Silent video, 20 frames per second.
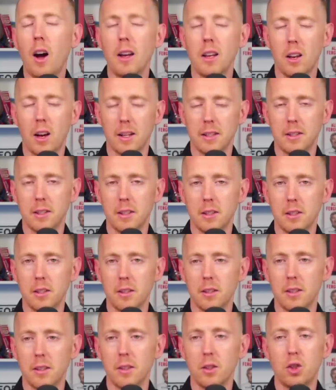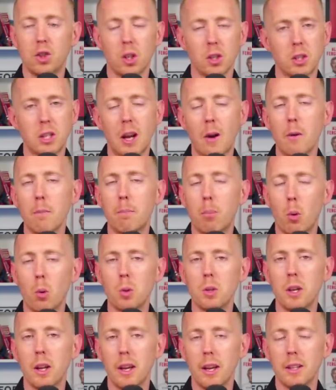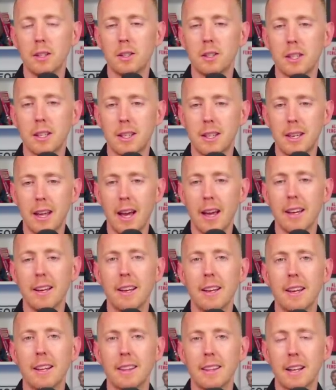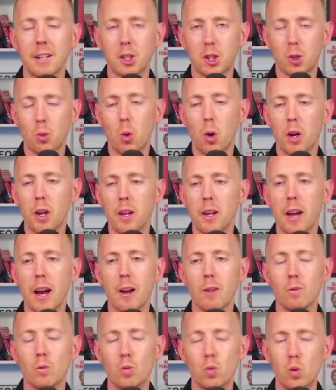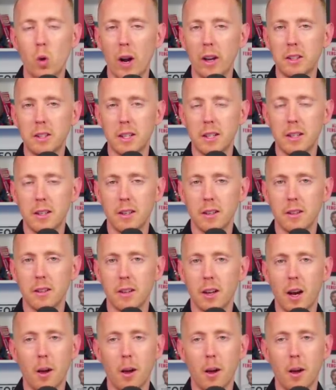highlighted just how important it is to get that squad in and ready.